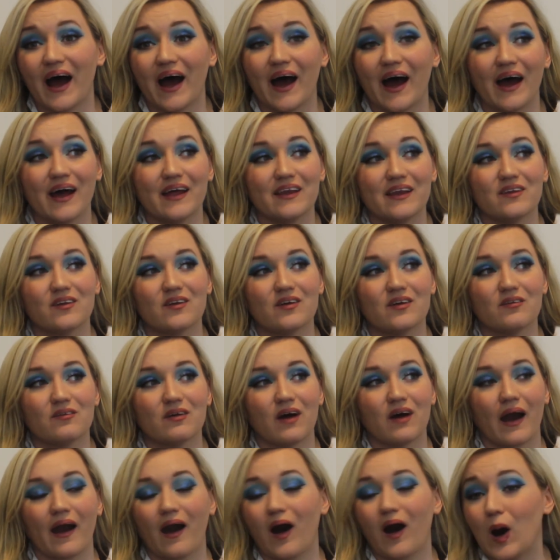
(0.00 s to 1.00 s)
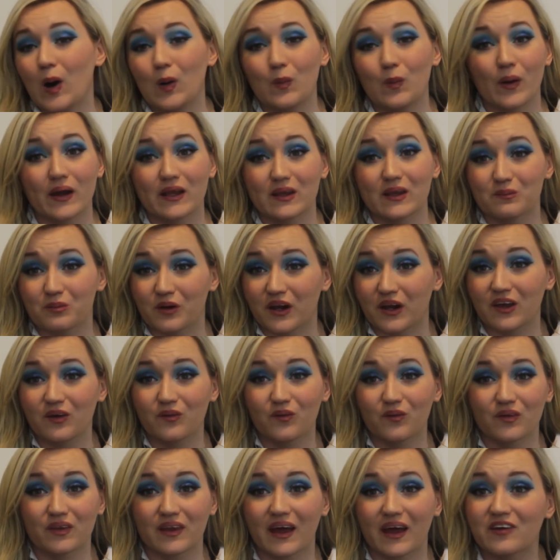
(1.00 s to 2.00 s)
and I can't wait to bring
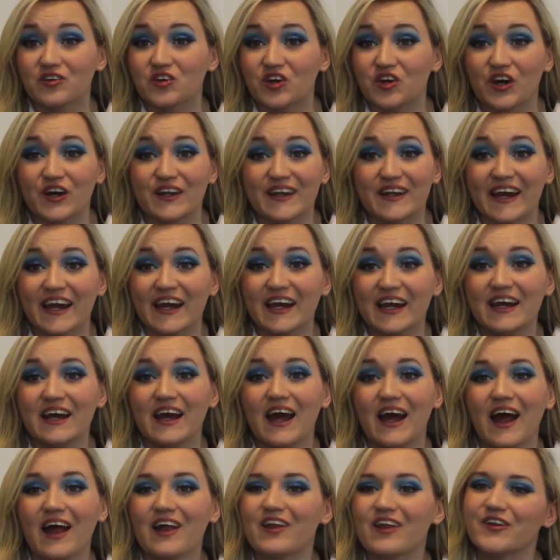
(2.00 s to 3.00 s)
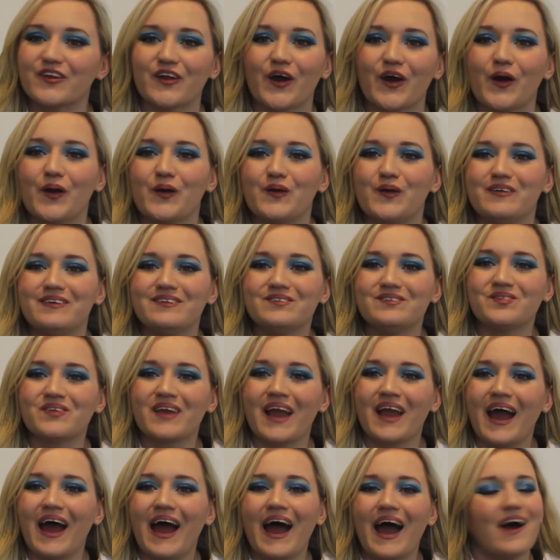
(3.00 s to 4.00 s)
you on that journey. So
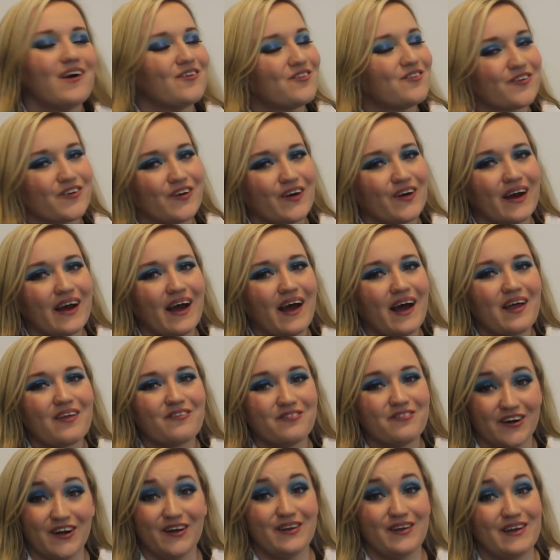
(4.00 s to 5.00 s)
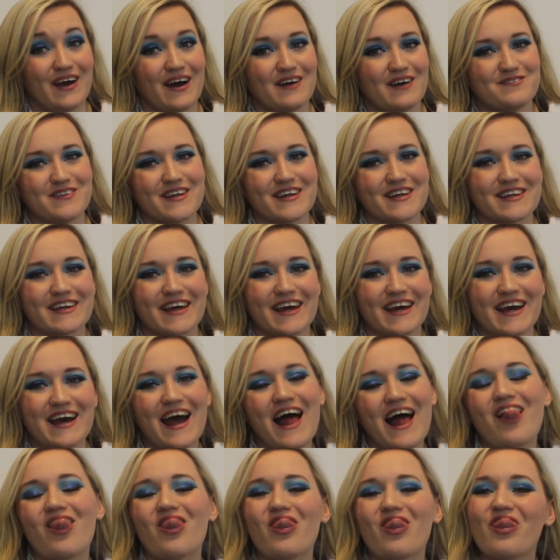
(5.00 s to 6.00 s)
for the first time this
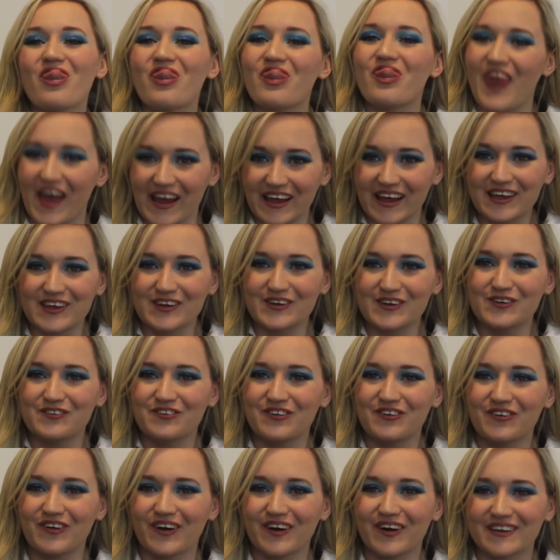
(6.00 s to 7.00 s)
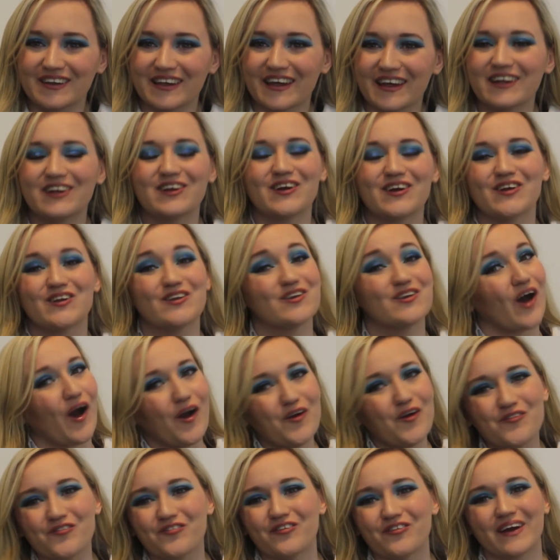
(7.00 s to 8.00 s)
year, thank you all for watching.
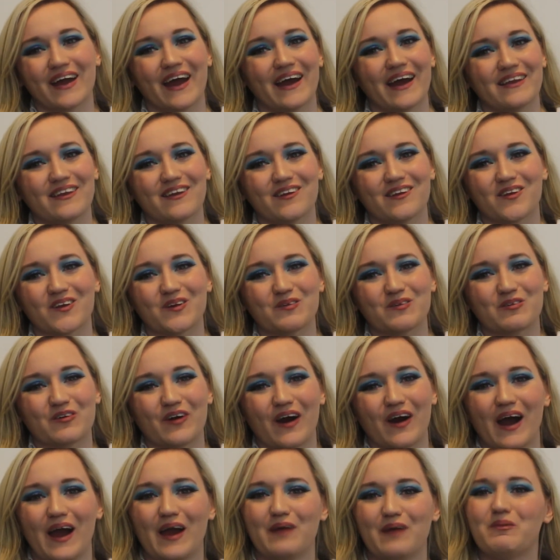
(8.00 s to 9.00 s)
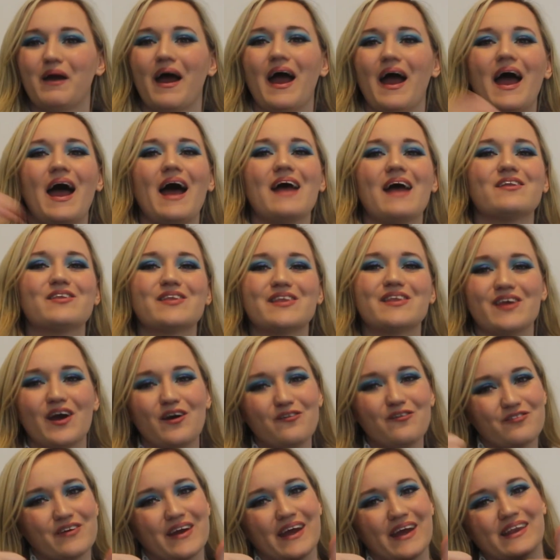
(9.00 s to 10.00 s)
Don't forget to subscribe.
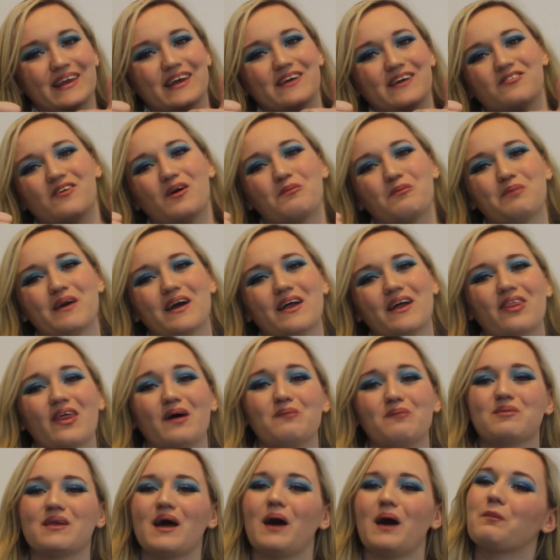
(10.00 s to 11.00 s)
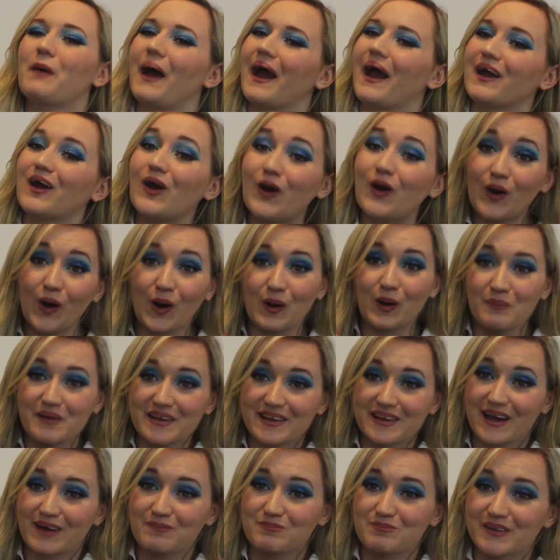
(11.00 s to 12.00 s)
Don't forget to give it a big thumbs up and
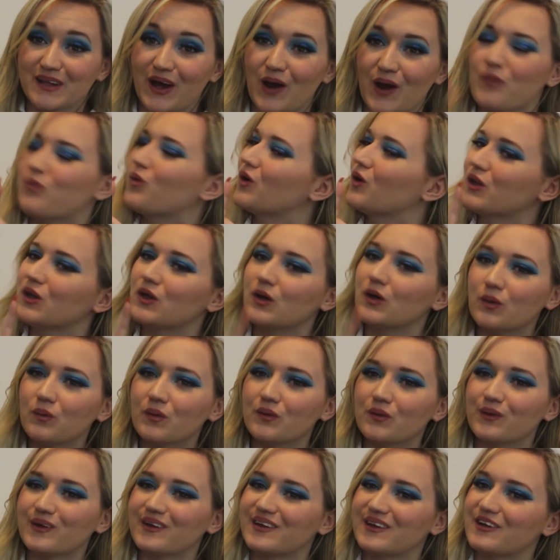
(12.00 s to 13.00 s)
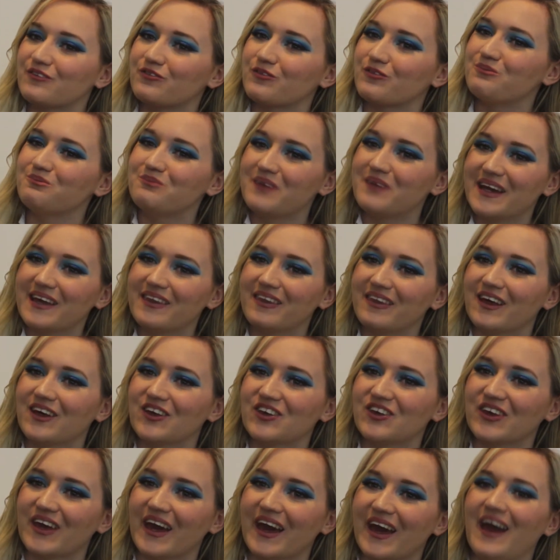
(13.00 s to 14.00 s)
comment down below what you want to see from me
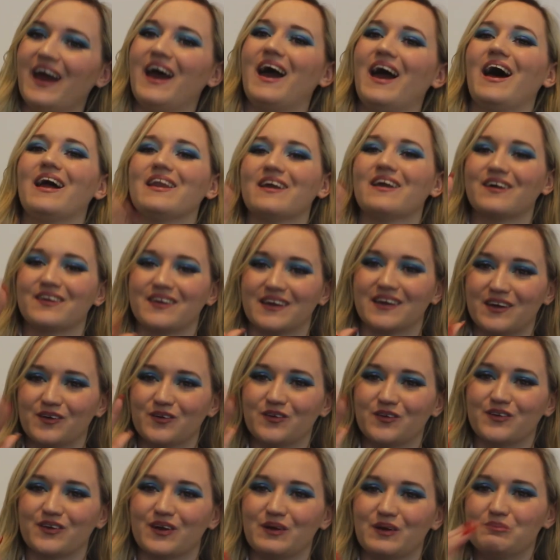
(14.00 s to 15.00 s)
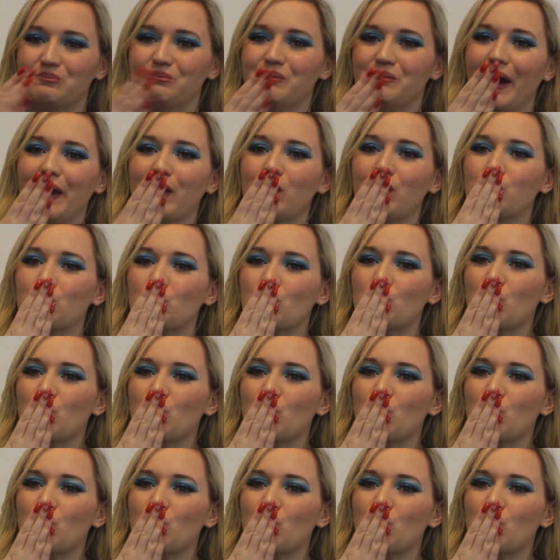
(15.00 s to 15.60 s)
this year, and I'll see you all soon. Bye.